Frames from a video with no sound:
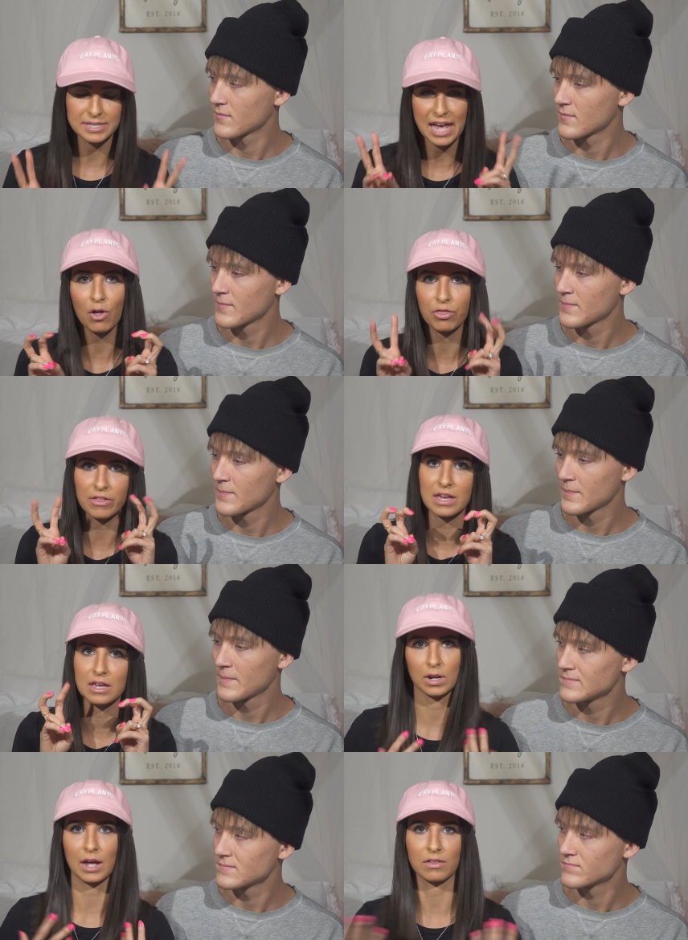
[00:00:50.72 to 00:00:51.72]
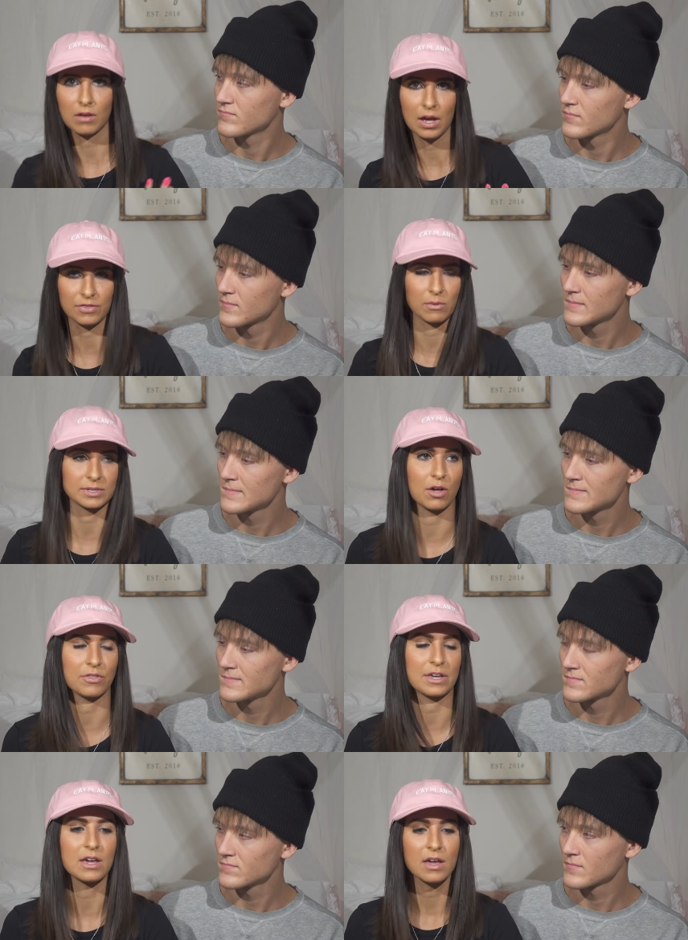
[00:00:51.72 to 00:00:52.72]
Speaker 1: healthy, what I thought was
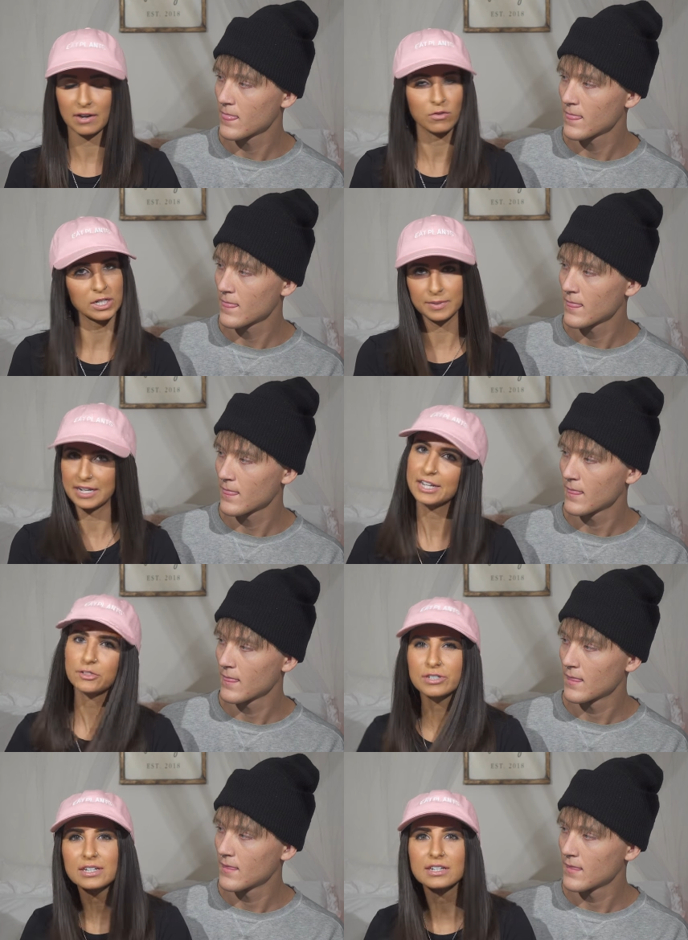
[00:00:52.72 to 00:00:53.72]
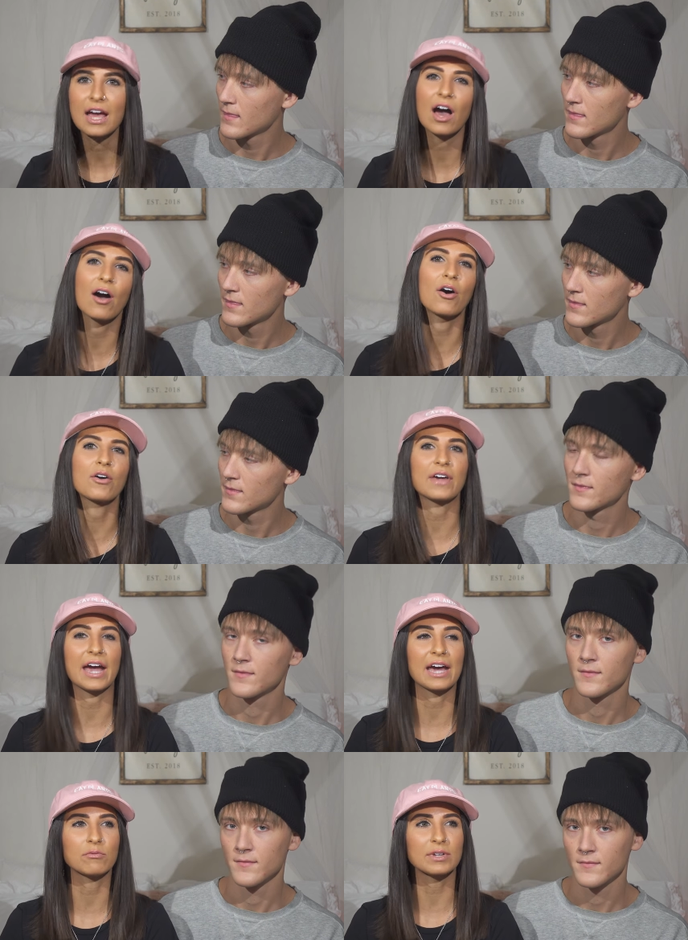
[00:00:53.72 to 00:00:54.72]
healthy. But I've always been interested in health.
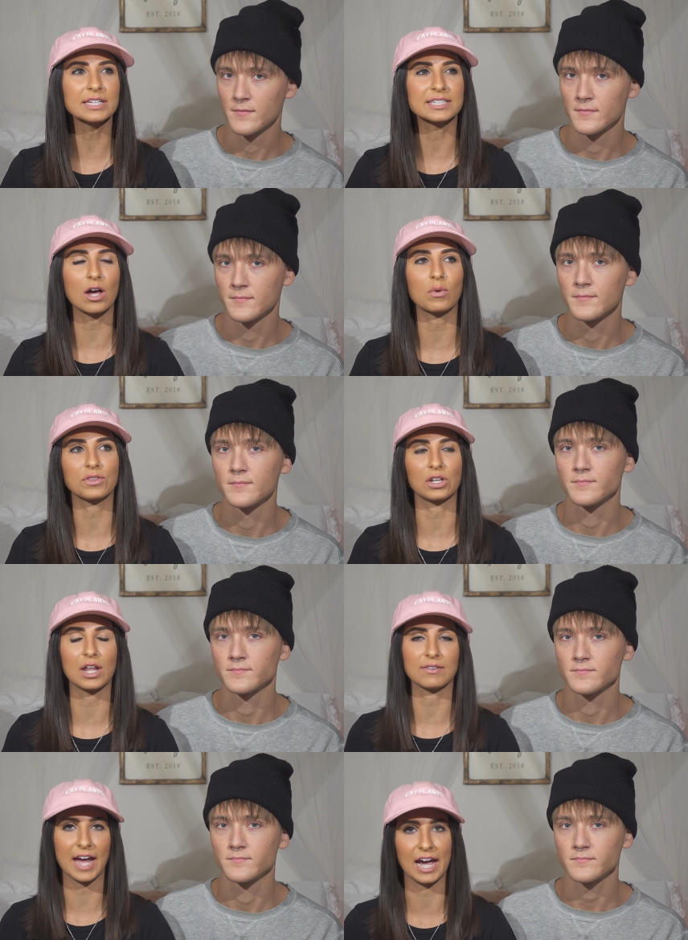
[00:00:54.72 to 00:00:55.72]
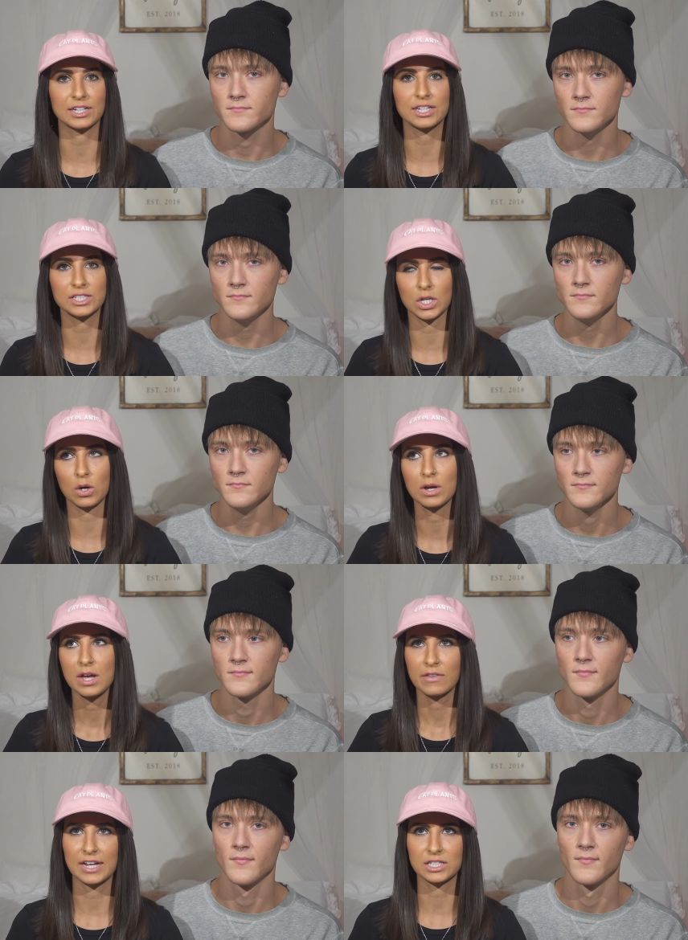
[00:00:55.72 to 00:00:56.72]
I had really dealt with a lot of acne, so
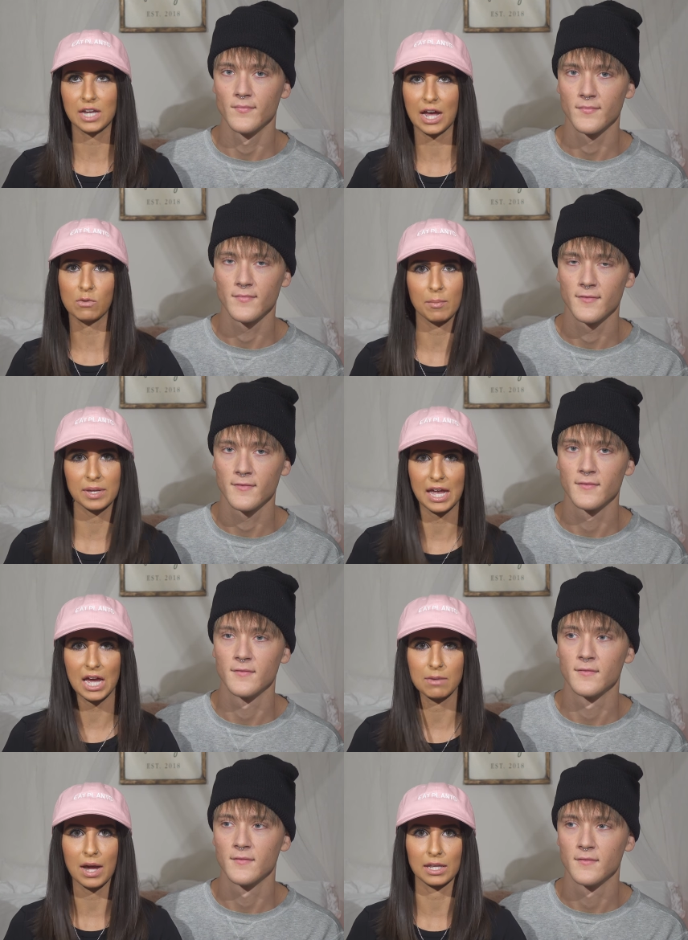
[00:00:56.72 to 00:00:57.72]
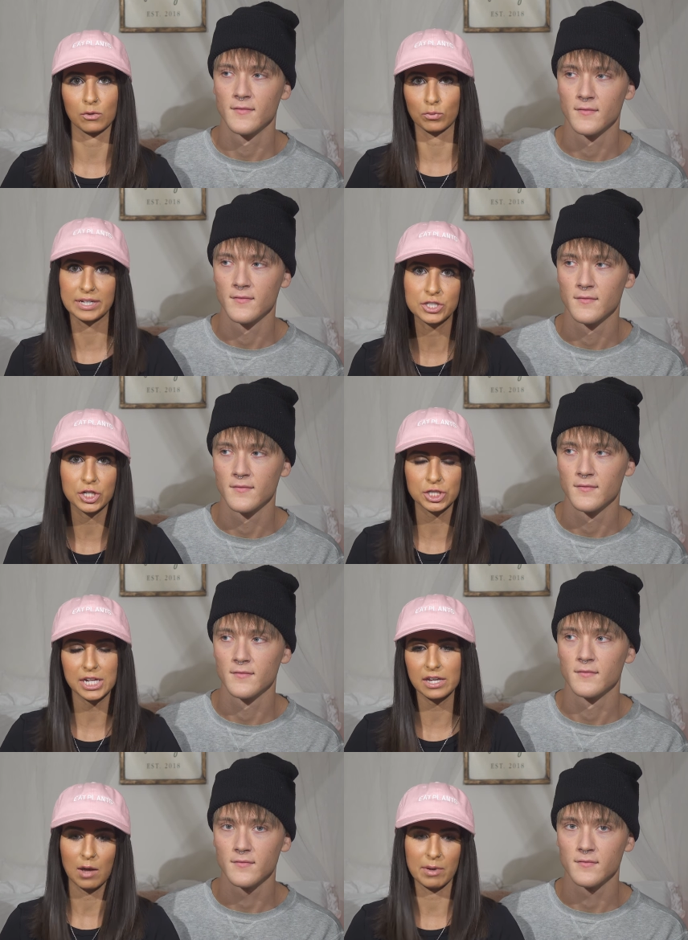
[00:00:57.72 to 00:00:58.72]
that's kind of what began my like
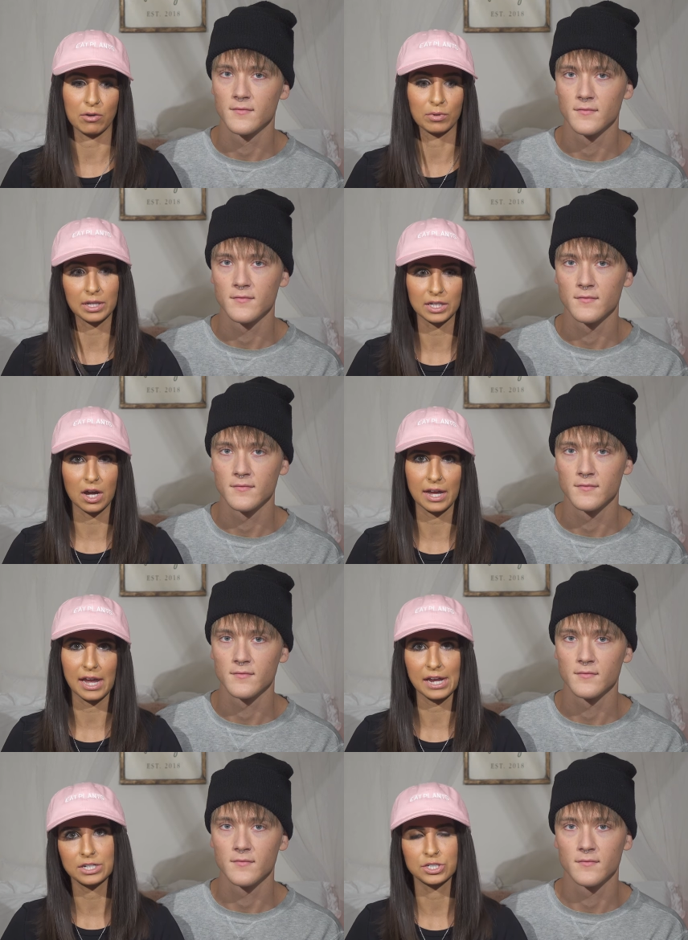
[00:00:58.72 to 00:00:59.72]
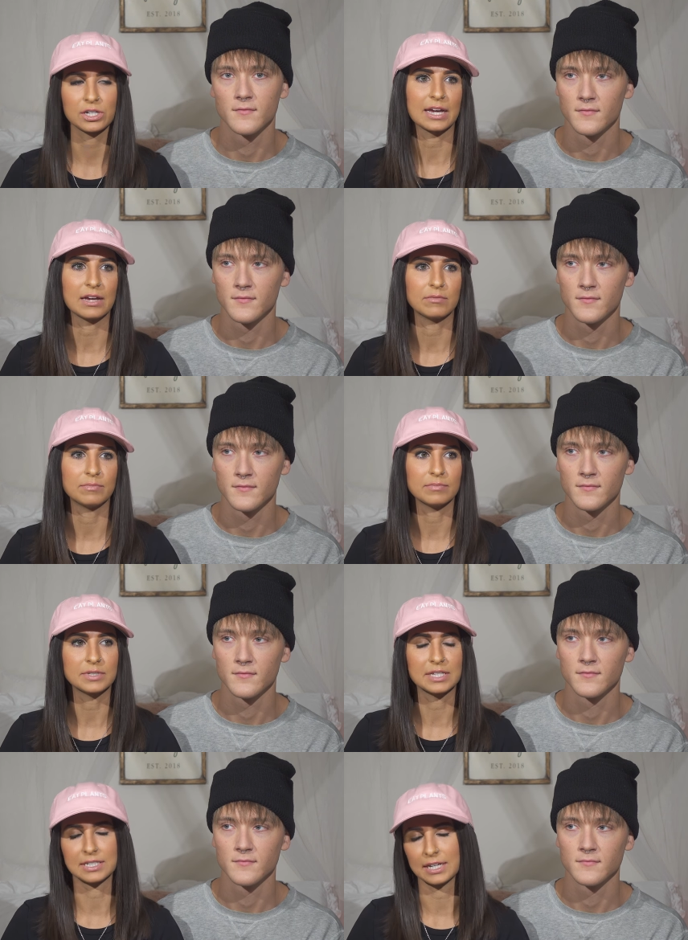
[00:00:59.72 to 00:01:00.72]
researching. I'm at a really young age. I had
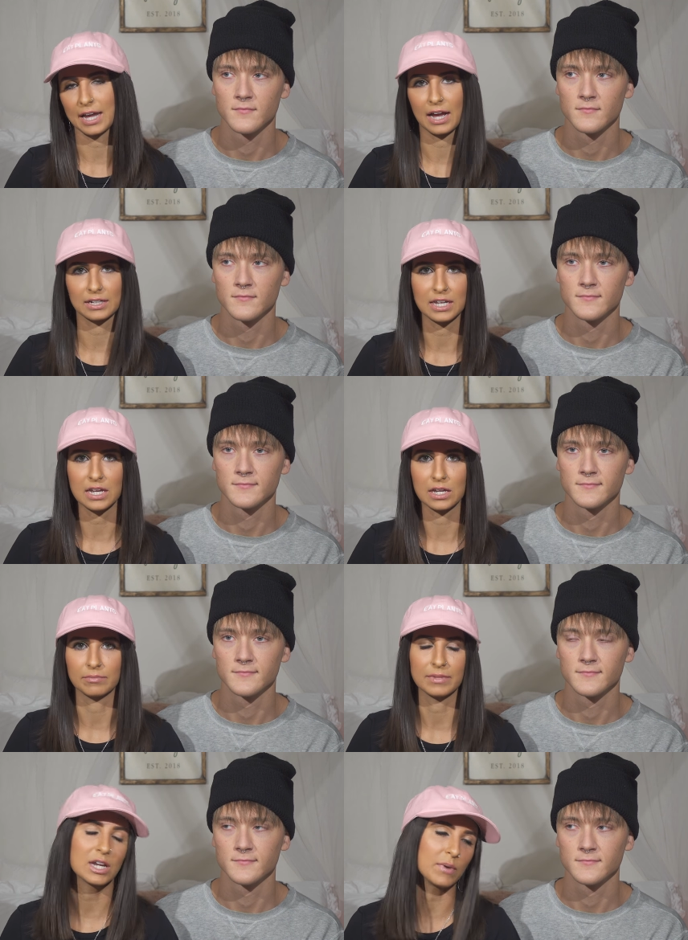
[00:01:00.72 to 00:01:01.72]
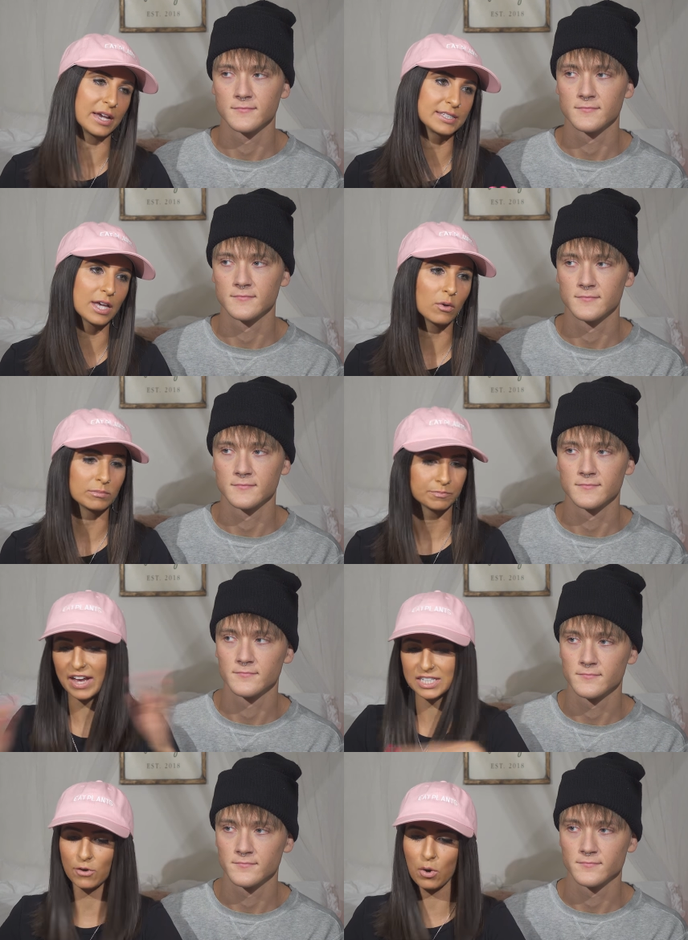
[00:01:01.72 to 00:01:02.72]
cystic acne, and anyway, so
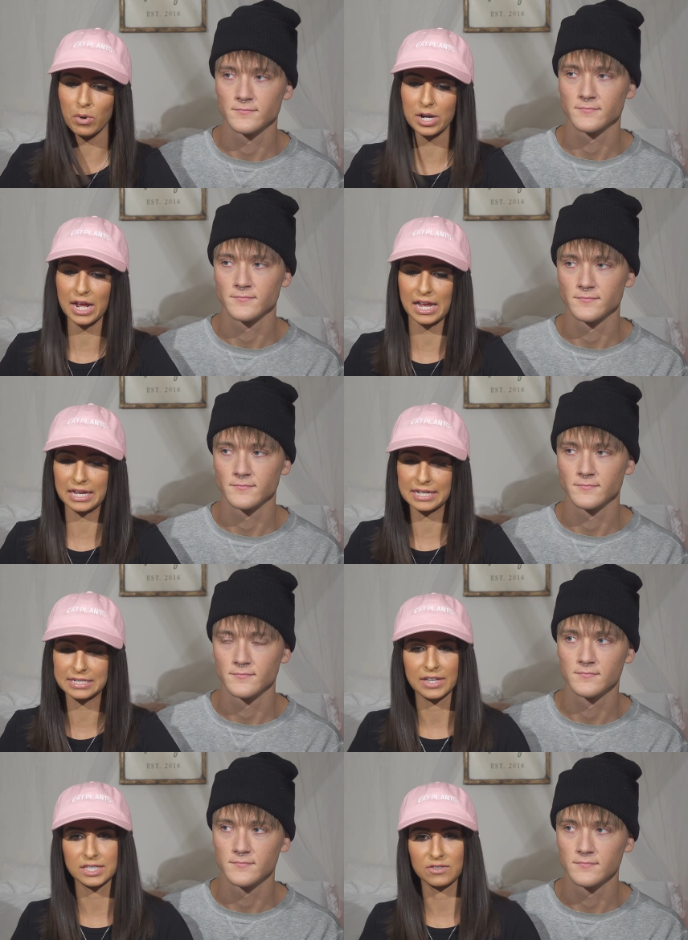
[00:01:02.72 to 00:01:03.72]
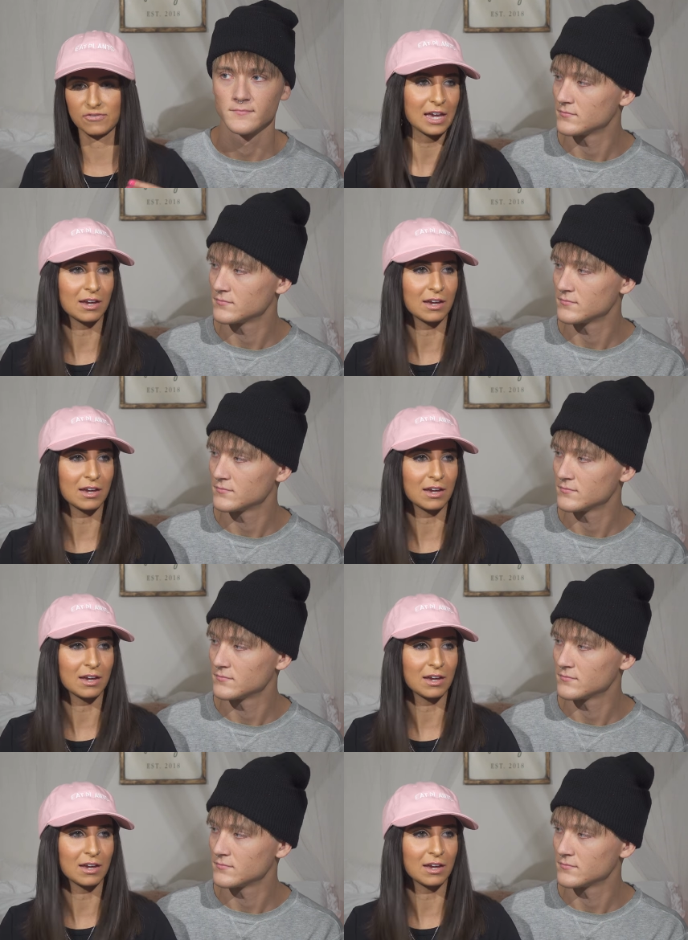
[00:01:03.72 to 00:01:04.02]
fast forward, and this